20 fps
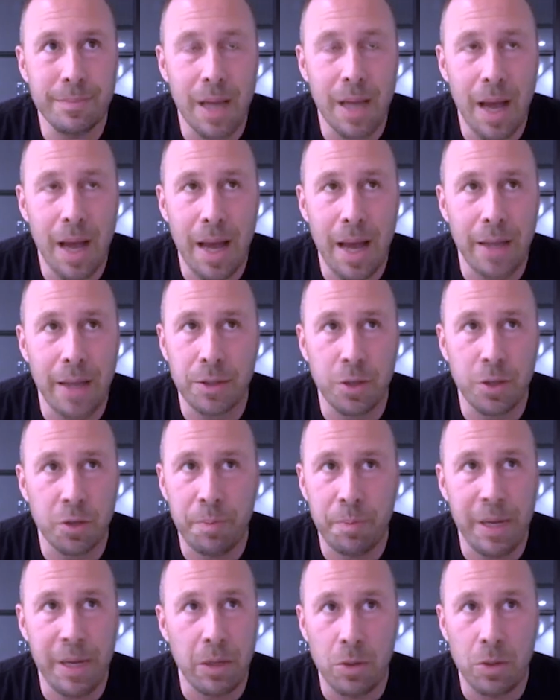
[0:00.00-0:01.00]
It
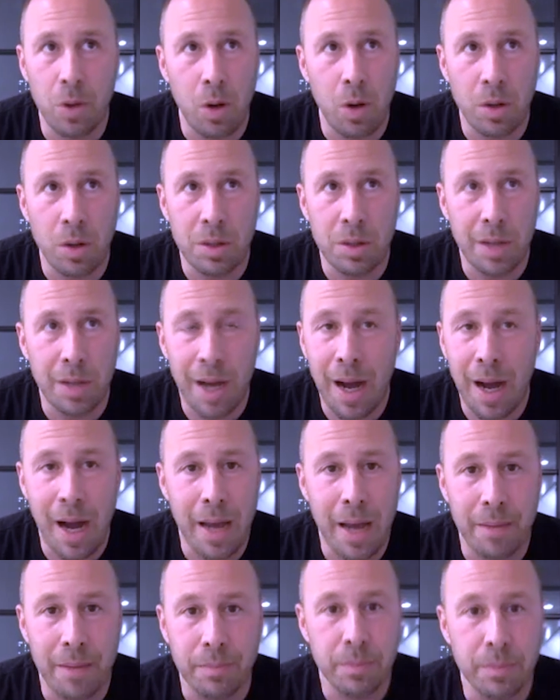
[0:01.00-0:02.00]
took me a long
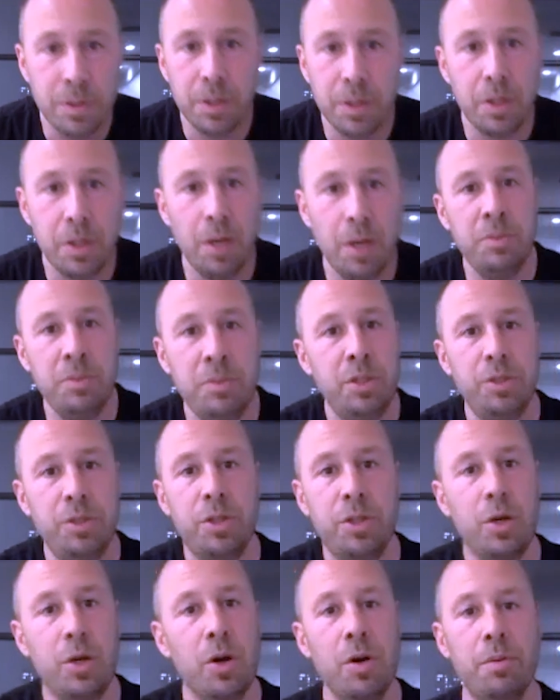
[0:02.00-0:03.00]
time to come to
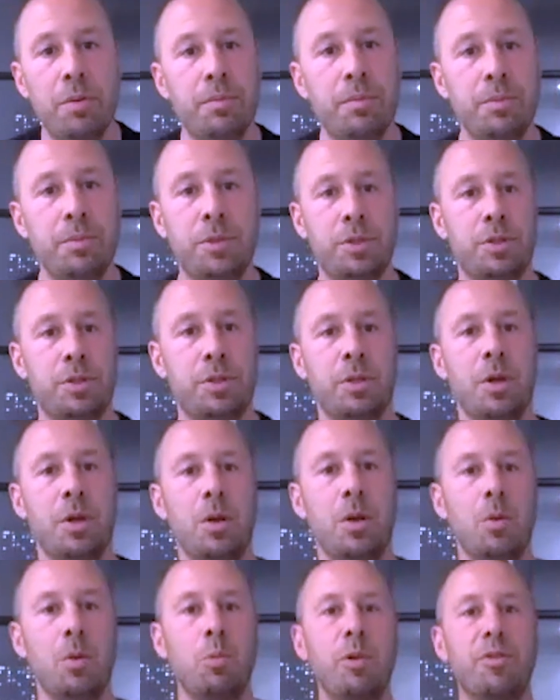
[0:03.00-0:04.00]
terms
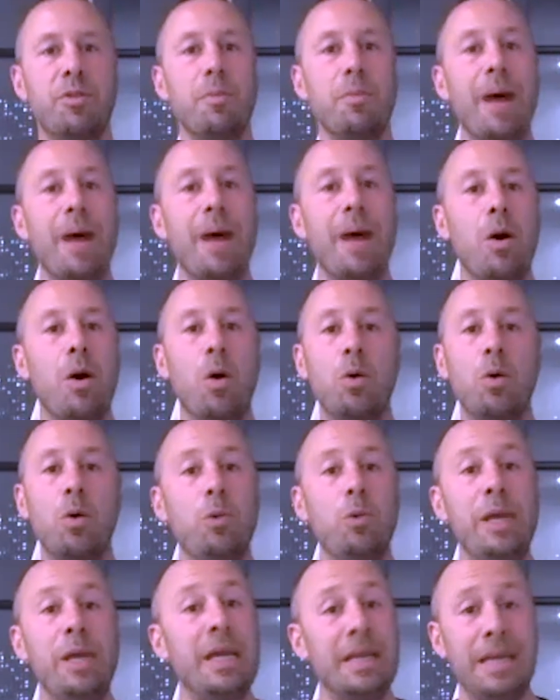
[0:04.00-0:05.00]
with my own
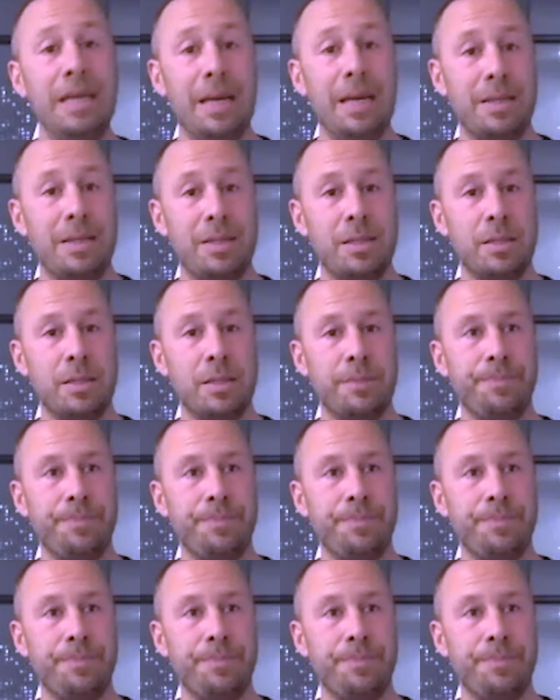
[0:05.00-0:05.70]
weakness,